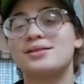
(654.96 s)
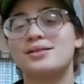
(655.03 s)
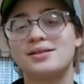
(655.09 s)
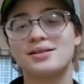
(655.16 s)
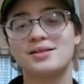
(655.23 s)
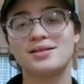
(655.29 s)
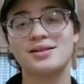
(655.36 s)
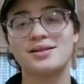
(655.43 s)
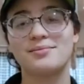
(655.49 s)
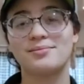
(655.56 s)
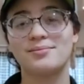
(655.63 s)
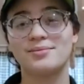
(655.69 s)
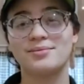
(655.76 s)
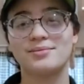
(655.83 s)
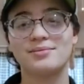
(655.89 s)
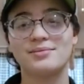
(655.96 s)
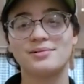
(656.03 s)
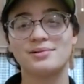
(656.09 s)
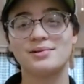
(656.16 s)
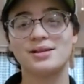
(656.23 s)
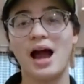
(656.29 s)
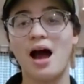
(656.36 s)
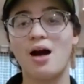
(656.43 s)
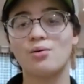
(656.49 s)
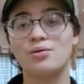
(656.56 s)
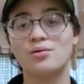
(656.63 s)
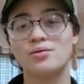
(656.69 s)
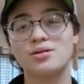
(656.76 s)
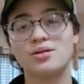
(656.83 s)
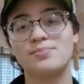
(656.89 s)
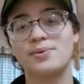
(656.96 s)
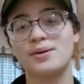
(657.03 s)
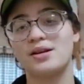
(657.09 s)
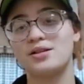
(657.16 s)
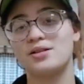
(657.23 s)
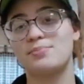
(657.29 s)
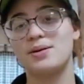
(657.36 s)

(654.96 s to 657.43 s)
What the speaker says: some towels because